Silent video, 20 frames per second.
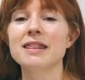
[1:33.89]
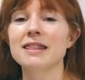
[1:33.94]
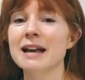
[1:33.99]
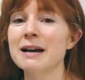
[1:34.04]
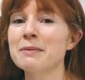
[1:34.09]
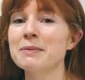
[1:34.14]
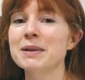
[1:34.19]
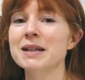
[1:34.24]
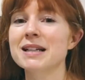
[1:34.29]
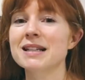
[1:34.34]

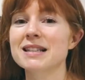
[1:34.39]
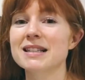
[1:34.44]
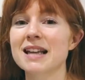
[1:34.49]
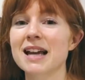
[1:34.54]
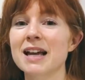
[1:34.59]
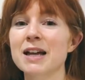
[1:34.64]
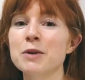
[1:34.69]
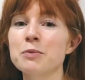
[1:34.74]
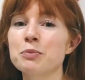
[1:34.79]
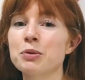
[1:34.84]
That being
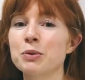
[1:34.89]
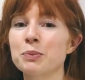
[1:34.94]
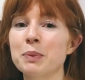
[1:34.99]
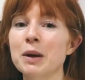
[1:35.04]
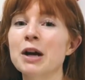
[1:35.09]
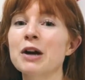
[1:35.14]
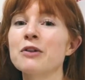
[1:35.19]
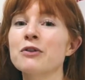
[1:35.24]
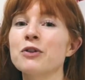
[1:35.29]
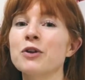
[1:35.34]
said,
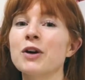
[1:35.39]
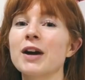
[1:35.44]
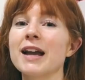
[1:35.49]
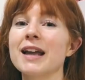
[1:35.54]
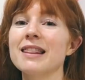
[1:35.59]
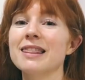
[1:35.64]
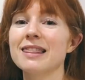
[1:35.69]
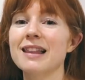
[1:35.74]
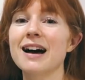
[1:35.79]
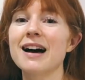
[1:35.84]
prepare for a
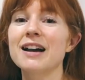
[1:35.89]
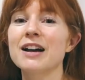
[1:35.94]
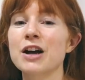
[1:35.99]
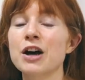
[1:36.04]
lot